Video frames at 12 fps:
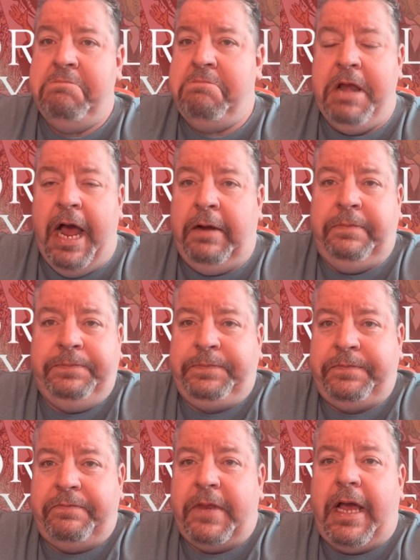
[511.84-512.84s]
Now,
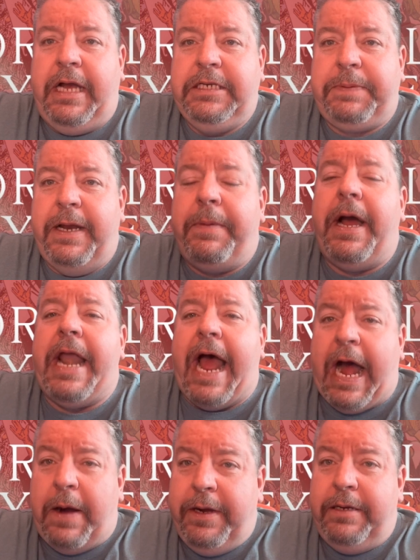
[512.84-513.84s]
I spent about an
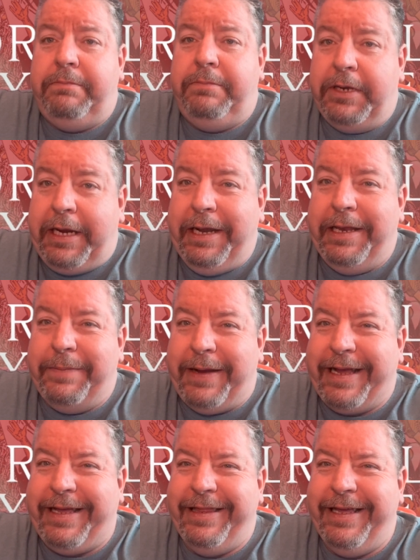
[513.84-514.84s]
hour looking at the
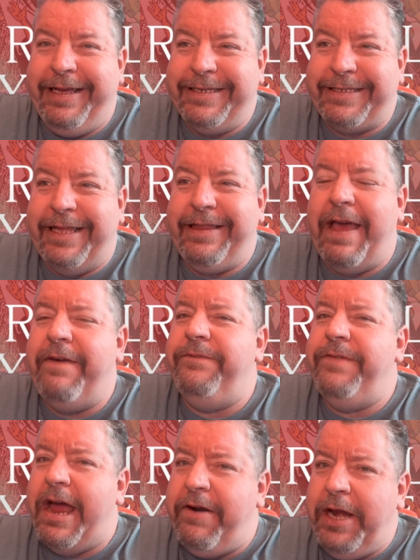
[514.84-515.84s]
back of these. They're
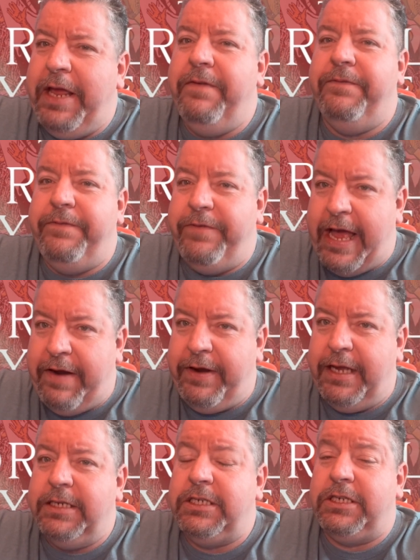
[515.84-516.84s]
very,
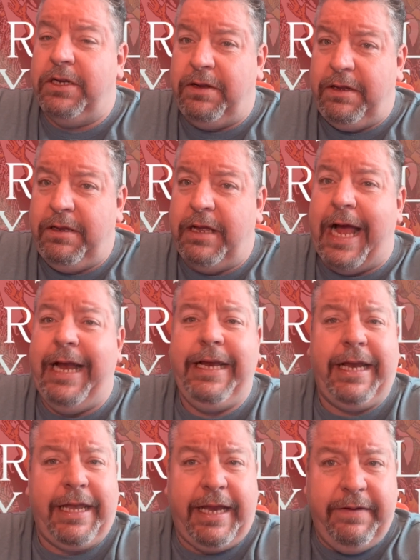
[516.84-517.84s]
very subtle and
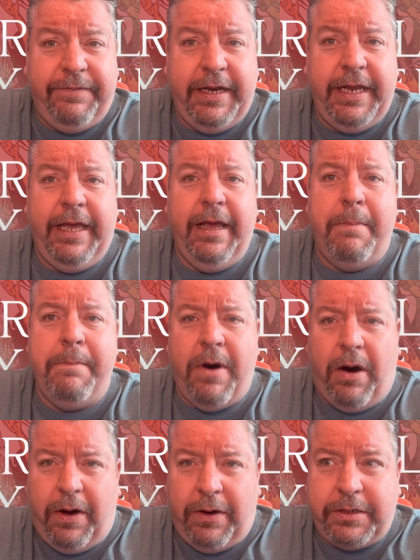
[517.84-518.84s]
cleverly
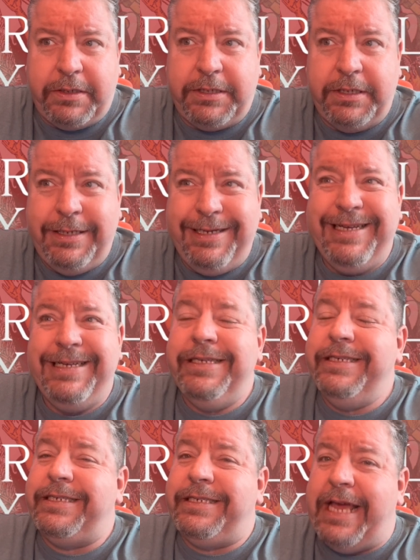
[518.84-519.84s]
marked.
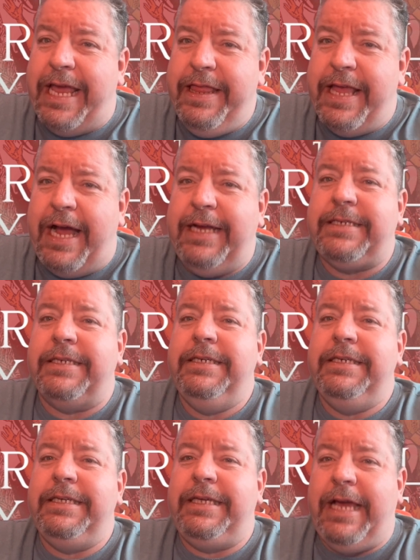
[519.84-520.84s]
Saying that,
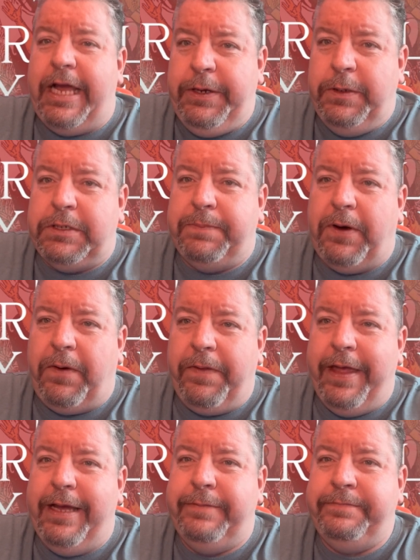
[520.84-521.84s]
can you spot
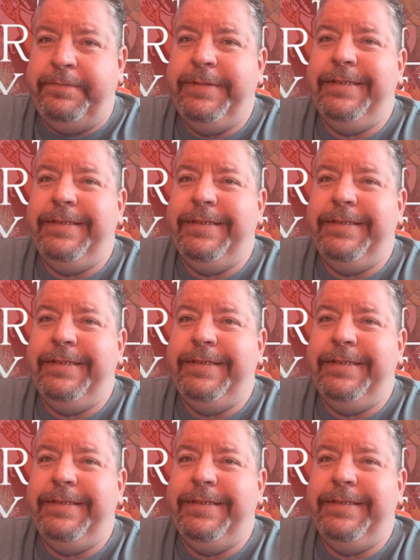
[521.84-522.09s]
them?